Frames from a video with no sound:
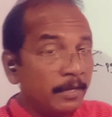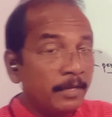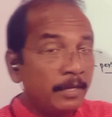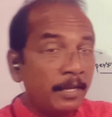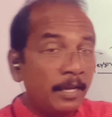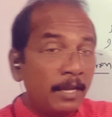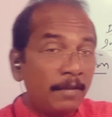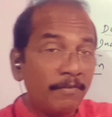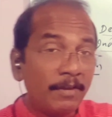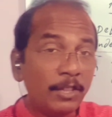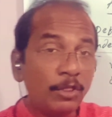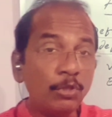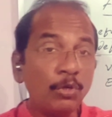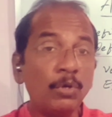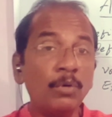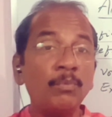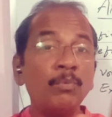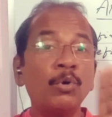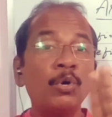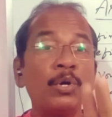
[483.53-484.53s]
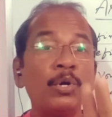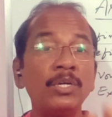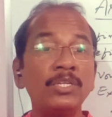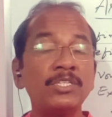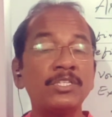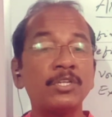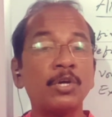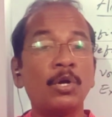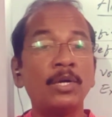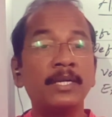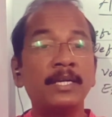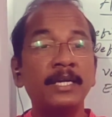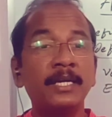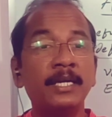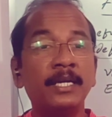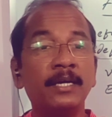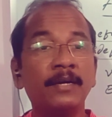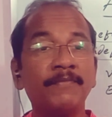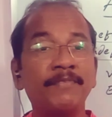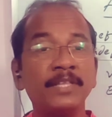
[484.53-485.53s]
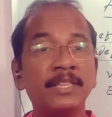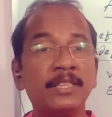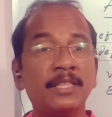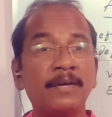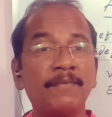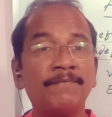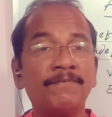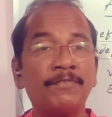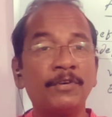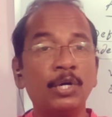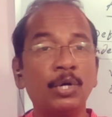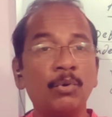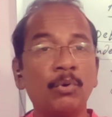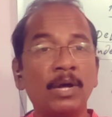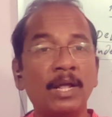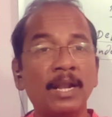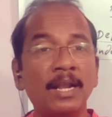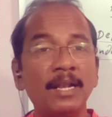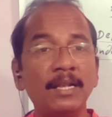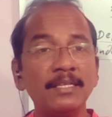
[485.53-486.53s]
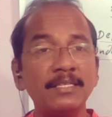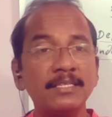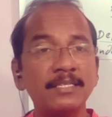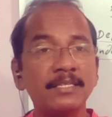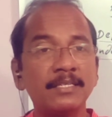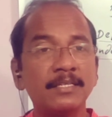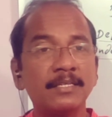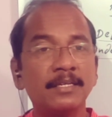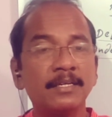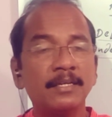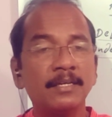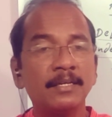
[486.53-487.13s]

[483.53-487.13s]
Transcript: even though words started with the vowels,